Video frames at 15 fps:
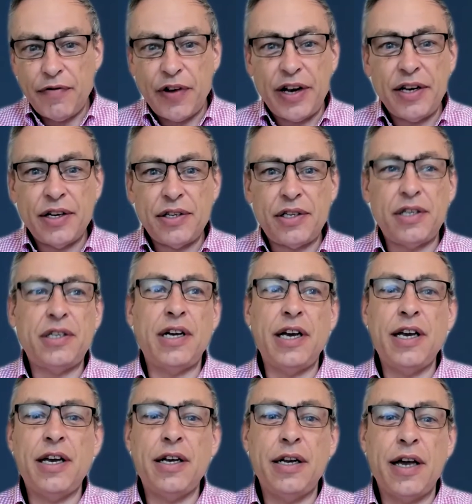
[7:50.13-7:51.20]
vendors are
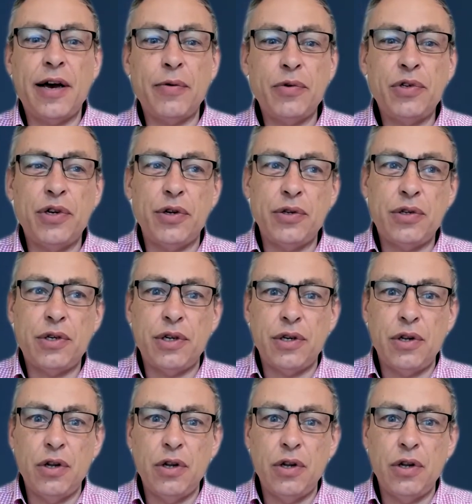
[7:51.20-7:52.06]
taking now to